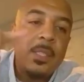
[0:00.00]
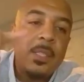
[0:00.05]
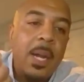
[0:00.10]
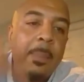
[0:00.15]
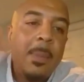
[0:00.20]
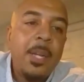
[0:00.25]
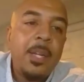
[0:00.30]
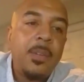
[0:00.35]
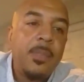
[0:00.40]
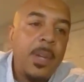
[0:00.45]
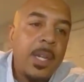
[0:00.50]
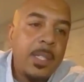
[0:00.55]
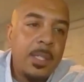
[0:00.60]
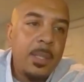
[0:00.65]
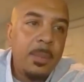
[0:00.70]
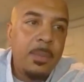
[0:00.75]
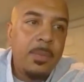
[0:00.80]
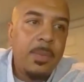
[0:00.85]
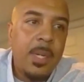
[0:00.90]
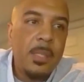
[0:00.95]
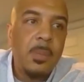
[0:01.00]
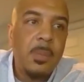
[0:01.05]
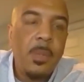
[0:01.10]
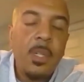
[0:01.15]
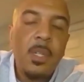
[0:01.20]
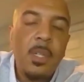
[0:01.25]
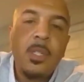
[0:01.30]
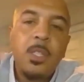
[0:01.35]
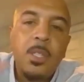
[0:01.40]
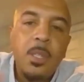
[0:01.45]
not my direct supervisor,
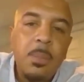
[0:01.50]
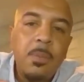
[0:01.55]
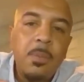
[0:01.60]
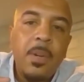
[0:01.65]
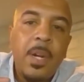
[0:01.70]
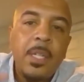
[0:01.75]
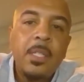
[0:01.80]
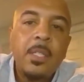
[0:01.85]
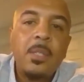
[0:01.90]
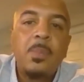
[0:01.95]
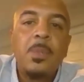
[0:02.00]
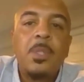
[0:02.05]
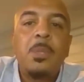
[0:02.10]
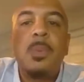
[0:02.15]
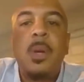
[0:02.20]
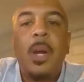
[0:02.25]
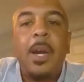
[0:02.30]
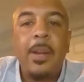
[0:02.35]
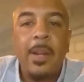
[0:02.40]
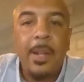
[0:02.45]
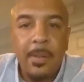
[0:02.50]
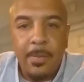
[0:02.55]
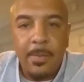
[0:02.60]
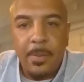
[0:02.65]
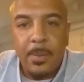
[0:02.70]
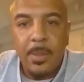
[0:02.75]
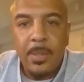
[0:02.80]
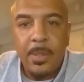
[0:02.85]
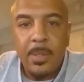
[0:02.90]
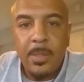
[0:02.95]
one of the supervisors was prior Air
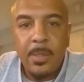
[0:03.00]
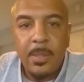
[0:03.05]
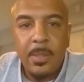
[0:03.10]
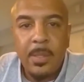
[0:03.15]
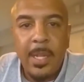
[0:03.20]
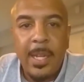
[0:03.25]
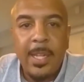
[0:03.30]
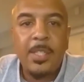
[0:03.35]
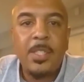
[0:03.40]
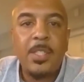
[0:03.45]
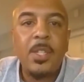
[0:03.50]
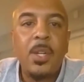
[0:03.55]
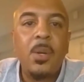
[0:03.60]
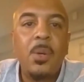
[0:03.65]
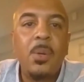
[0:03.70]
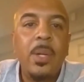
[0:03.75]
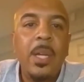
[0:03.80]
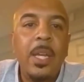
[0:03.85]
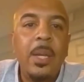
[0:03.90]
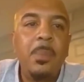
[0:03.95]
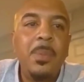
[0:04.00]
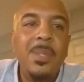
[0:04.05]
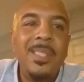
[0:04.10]
Force. And so it